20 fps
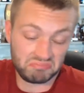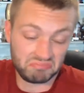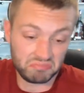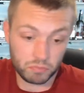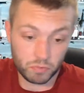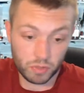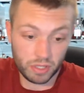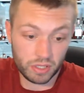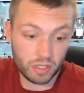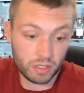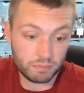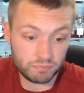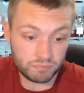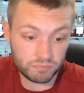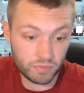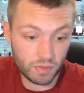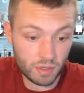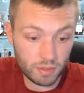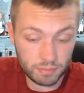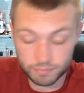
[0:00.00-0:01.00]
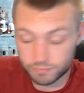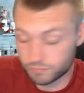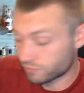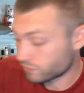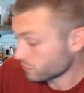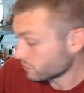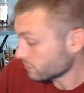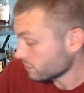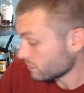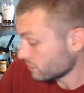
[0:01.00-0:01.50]
Really good.
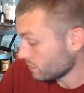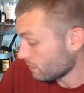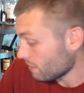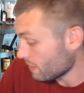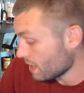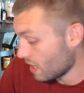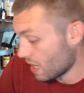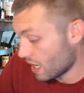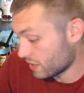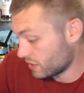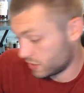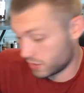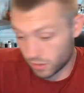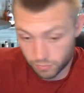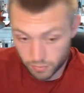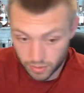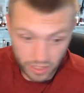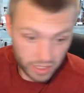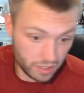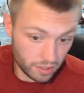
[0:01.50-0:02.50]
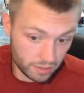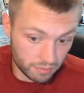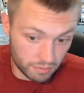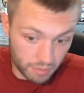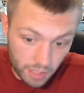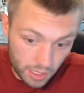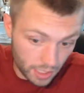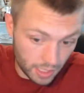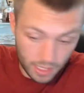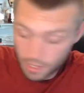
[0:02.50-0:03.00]
It's still really good.
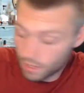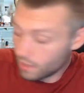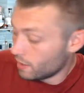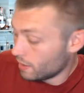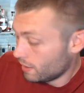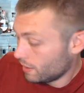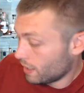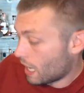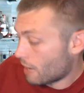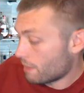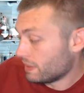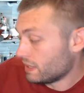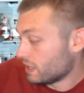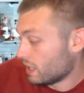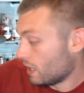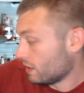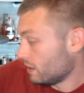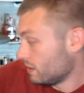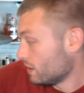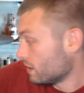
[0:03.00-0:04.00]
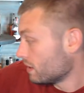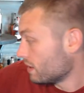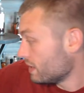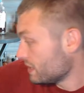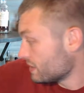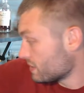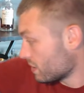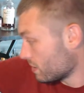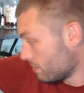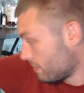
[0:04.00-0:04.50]
I mean, none of
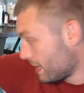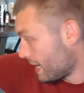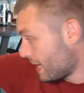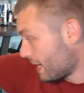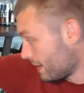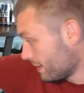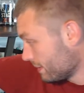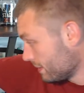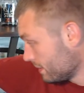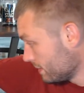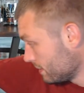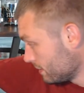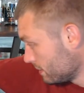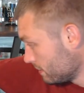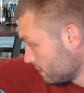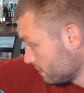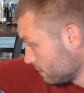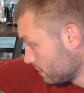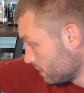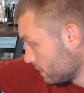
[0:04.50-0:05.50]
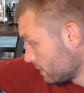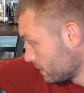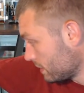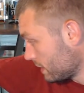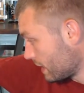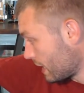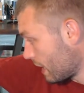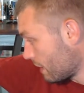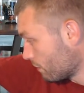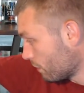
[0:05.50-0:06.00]
these are bad,
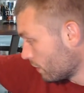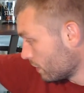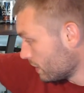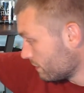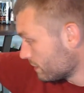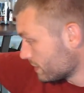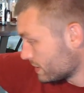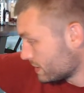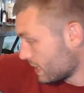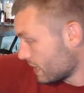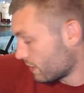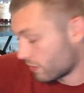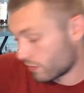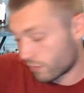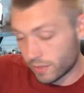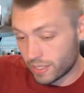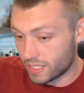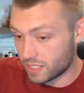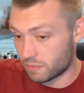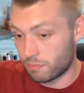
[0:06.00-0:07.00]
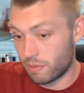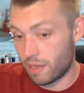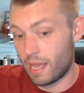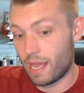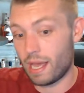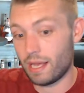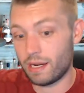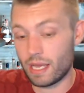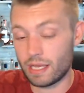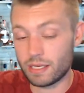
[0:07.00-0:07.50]
and I won't even say three is
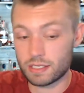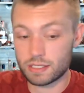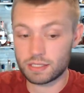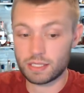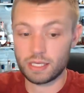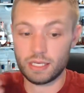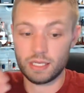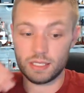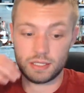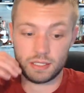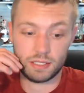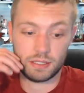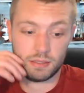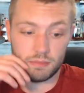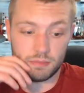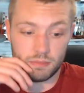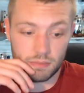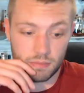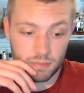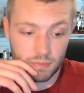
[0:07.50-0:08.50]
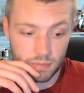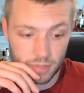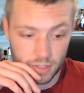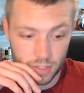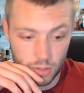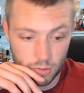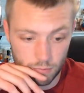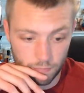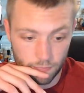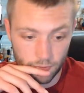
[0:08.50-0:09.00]
bad. I just think it's
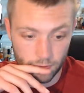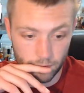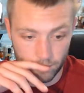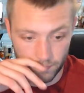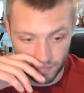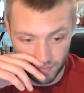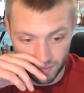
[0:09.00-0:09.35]
youthful.